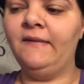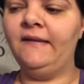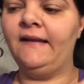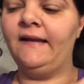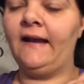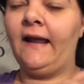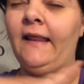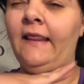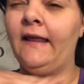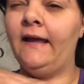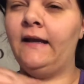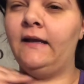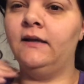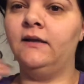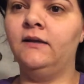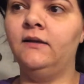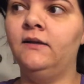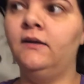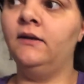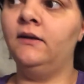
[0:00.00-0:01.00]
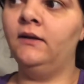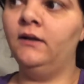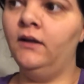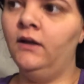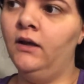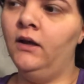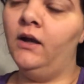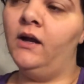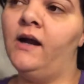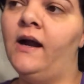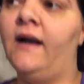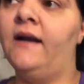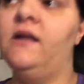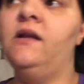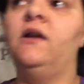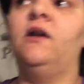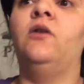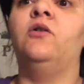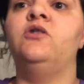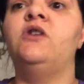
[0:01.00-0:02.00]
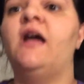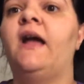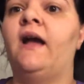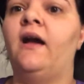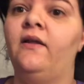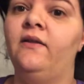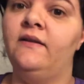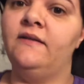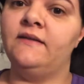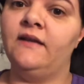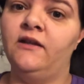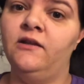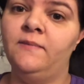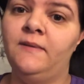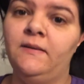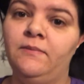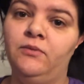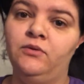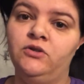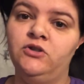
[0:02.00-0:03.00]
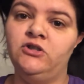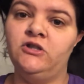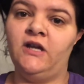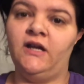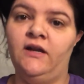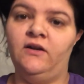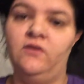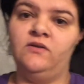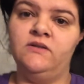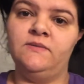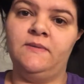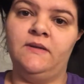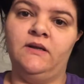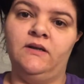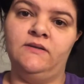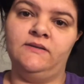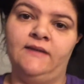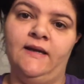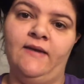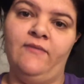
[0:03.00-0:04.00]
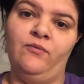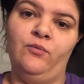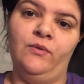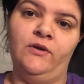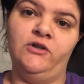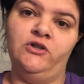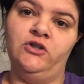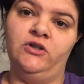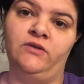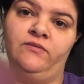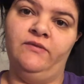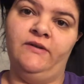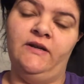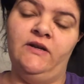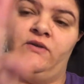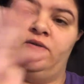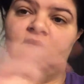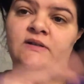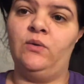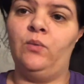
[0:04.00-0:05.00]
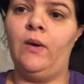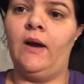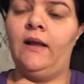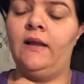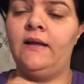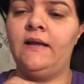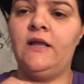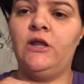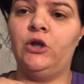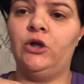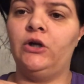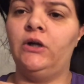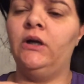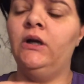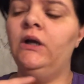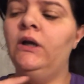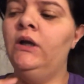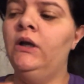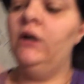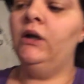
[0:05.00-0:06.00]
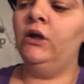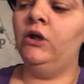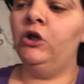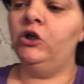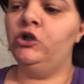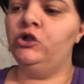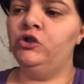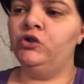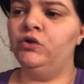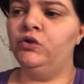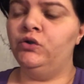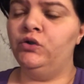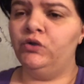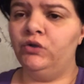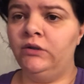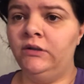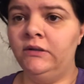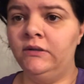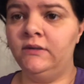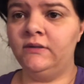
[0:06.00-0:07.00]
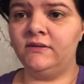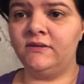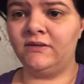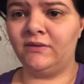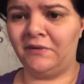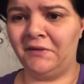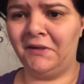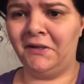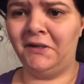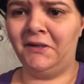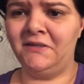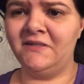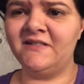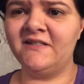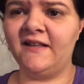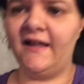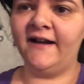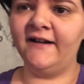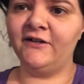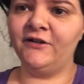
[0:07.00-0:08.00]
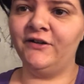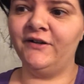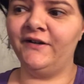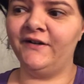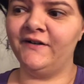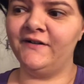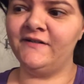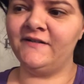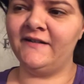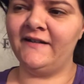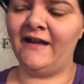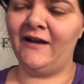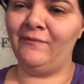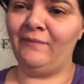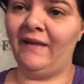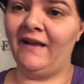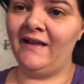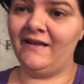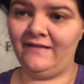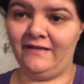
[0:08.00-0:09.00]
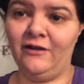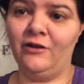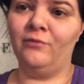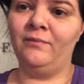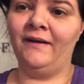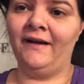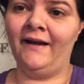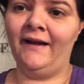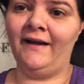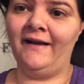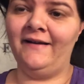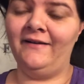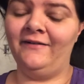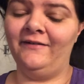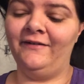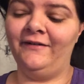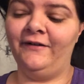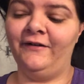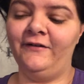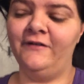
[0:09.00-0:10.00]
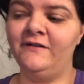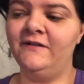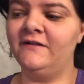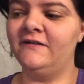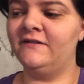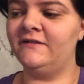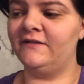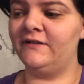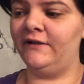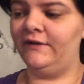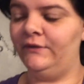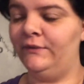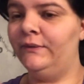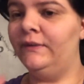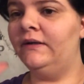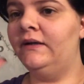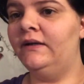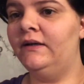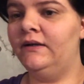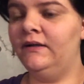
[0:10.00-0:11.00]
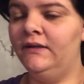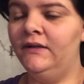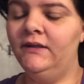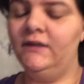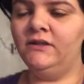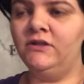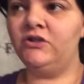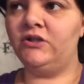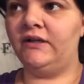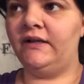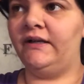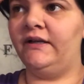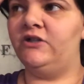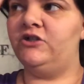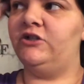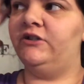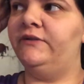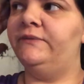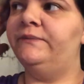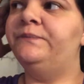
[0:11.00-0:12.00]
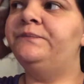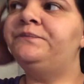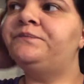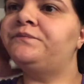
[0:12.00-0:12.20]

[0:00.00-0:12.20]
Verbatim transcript: And then I like, I need to go check out these other people's channels because I haven't watched their videos in a while either. So I kind of slacked on hers, and now I'm like a year behind on her, so I'm trying to catch up.